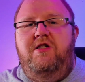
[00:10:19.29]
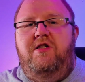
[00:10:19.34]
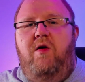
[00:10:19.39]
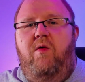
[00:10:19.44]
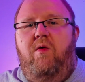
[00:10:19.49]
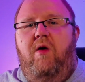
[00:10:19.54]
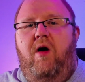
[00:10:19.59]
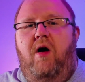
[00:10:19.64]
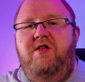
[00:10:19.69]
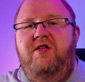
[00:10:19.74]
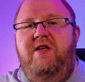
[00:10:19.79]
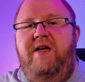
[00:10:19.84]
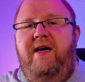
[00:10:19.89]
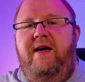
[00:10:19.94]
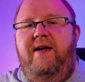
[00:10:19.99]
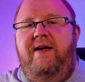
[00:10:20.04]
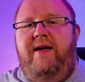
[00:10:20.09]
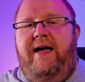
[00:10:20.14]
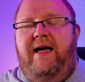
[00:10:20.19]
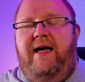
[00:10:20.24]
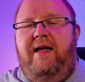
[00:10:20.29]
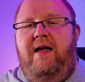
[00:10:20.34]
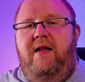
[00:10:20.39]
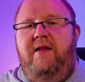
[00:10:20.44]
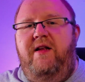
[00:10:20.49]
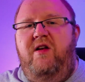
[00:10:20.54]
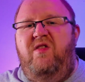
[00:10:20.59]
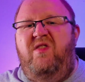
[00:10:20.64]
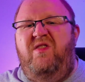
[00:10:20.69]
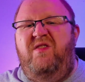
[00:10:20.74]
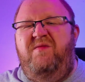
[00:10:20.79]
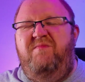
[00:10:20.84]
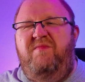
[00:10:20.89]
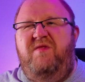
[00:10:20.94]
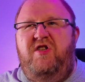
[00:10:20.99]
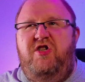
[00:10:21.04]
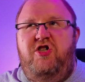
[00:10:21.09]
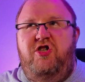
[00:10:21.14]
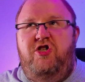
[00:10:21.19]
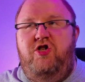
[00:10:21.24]
So we're also going to get a little
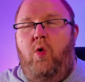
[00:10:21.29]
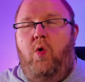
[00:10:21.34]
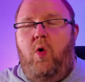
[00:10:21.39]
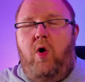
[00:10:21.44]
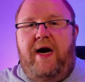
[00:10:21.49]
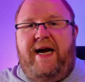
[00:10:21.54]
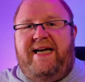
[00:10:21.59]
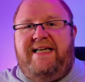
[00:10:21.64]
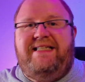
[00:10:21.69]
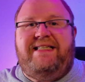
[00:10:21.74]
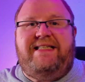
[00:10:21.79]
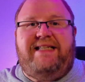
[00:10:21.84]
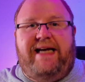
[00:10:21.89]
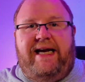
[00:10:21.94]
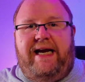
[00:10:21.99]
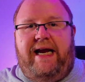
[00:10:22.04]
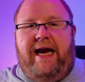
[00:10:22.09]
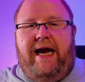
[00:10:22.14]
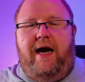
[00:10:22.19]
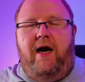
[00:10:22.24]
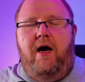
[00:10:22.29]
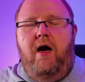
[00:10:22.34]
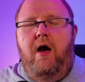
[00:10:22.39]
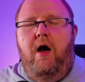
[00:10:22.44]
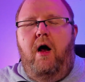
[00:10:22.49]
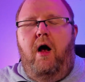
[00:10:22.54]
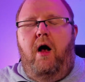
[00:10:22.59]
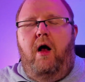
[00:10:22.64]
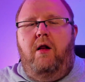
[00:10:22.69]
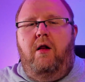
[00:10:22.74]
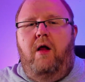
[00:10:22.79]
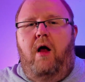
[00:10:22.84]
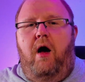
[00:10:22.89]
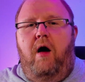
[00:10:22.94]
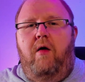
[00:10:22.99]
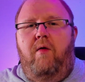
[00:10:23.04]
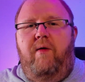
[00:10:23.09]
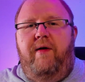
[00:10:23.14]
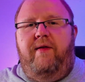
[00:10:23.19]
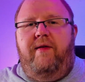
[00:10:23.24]
story seeding
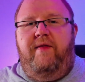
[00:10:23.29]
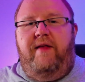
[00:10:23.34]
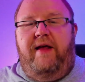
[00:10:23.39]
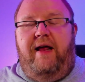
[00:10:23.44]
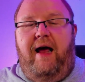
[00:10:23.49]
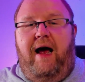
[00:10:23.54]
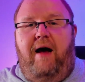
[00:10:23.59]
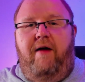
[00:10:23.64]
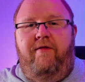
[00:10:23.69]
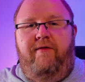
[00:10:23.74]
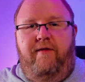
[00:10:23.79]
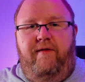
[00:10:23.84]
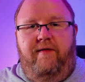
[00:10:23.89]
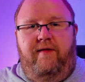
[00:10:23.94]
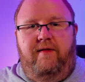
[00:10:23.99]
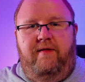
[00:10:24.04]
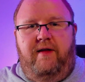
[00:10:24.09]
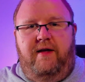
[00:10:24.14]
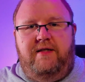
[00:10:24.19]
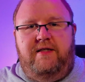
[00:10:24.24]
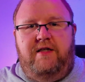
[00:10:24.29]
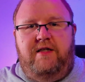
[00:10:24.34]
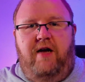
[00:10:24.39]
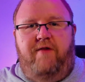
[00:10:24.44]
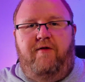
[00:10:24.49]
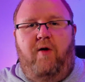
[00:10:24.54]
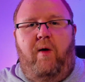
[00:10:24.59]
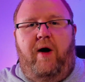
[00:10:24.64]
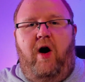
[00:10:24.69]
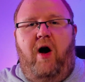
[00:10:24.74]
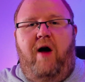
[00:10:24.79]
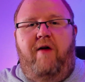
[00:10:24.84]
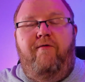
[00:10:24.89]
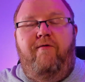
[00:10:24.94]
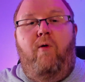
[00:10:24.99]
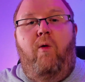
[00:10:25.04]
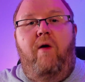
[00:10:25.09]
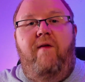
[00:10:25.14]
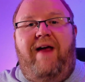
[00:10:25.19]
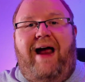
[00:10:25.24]
along with the for the stuff going
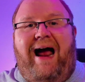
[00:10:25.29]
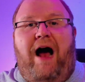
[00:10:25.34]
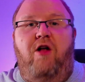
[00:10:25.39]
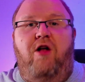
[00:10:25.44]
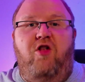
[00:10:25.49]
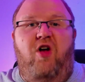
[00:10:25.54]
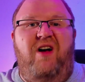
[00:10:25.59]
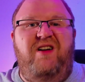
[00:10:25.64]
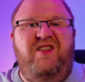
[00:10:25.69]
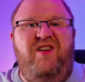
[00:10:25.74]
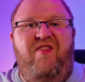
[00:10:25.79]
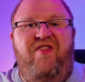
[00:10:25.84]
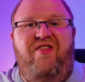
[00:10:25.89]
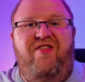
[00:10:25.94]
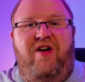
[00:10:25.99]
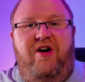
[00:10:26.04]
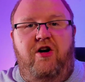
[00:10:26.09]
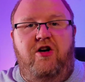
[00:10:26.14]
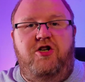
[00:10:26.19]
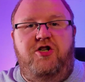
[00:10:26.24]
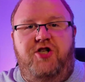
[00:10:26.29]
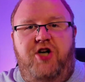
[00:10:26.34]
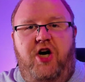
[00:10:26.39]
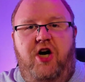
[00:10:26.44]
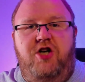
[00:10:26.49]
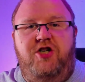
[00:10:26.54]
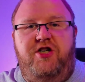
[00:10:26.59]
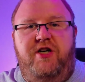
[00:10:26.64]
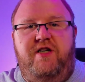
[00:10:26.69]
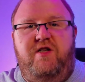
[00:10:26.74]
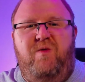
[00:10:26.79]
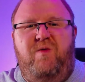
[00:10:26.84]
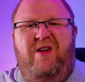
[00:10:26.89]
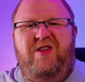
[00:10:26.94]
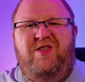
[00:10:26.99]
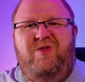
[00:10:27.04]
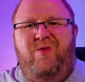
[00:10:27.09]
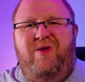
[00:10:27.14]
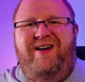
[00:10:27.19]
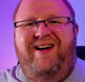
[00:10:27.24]
on for the Outlaws of Thunder Junction as
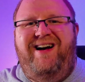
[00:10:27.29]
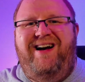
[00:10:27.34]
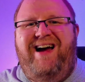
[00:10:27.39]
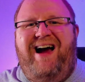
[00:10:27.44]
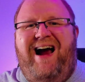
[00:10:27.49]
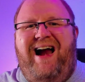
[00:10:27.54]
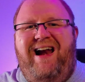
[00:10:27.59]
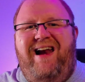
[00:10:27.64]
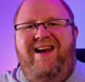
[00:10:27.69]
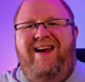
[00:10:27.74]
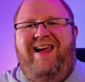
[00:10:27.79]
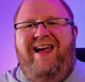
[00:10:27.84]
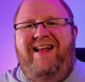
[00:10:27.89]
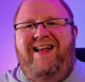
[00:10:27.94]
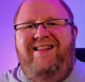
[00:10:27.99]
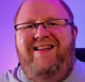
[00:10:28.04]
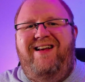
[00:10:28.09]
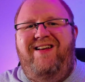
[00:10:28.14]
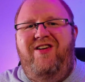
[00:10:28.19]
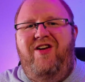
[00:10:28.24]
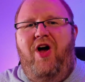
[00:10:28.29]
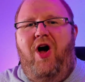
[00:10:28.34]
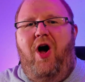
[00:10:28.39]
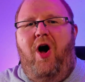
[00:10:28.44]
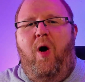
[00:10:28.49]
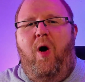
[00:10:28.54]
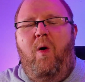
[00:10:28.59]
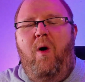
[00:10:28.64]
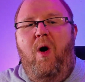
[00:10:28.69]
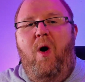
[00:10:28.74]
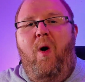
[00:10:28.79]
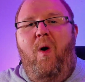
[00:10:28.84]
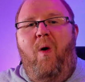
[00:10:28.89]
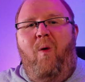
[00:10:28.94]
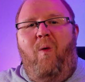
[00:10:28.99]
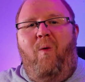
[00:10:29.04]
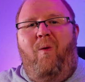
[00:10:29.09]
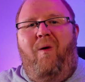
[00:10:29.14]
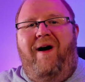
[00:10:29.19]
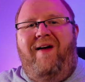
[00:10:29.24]
well. So we're going to kind of get to know
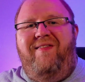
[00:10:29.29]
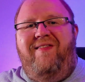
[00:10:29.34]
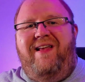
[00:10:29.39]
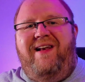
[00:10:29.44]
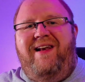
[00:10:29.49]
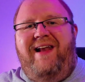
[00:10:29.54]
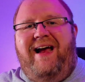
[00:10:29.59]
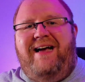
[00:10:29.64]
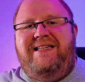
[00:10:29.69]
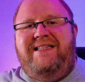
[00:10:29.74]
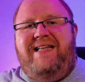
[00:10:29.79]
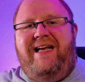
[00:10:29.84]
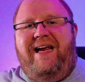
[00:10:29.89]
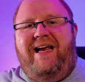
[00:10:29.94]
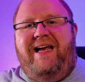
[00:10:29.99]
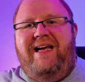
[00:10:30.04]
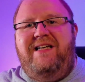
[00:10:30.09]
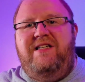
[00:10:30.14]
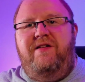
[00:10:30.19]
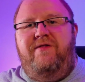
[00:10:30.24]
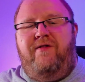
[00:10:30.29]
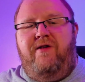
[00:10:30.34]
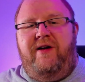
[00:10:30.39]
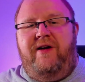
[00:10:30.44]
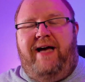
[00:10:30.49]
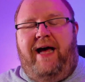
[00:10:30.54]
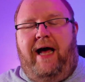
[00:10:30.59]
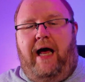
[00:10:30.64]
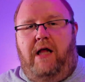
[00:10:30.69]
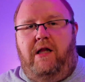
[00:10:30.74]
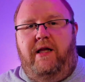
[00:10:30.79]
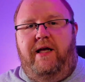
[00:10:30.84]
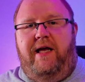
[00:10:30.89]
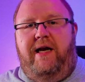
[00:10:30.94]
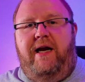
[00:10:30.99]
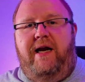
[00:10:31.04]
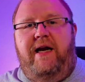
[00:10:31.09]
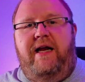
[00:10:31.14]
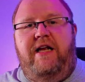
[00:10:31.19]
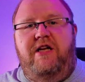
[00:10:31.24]
what the next thing is for
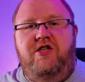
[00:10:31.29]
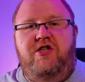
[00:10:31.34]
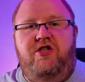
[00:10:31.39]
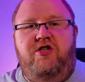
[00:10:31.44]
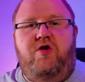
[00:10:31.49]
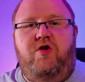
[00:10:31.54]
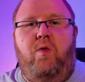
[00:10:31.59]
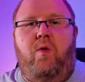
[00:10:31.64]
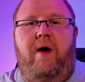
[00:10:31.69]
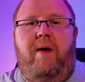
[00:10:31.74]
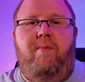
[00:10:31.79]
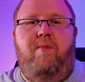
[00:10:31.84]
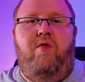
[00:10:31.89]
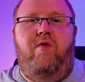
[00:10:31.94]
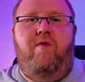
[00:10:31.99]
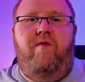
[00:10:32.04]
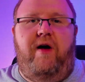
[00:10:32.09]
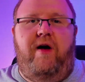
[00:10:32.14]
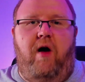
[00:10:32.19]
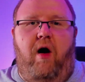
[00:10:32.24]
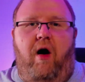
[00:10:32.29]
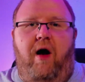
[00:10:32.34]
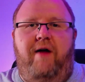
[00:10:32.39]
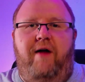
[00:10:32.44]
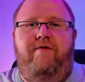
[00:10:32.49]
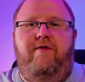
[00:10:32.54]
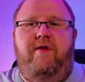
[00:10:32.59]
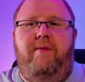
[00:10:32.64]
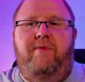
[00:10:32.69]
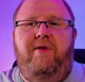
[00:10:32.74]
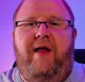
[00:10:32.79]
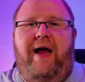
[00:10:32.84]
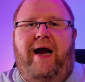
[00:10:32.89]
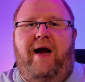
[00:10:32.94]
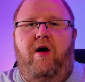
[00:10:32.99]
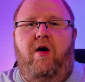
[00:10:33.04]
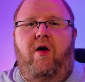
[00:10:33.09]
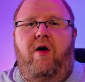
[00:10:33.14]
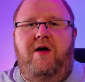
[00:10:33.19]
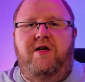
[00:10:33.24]
Kellen and his story moving off the
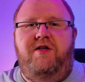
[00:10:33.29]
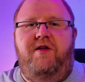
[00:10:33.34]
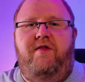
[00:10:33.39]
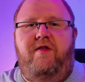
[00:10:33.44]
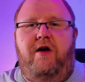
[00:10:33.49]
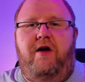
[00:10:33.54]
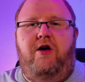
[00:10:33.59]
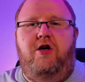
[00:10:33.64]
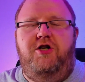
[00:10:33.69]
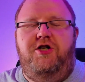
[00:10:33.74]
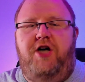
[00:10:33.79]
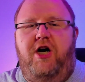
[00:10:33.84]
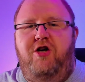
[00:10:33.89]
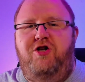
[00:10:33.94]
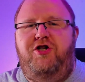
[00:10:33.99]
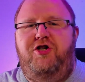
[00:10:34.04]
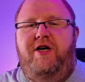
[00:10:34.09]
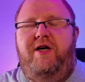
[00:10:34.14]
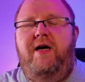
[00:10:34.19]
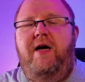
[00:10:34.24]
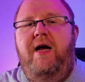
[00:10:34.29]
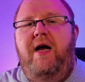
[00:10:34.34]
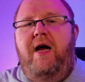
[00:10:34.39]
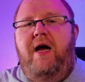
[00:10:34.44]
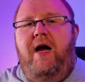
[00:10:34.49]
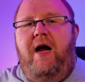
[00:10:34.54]
plane onto Thunder Junction.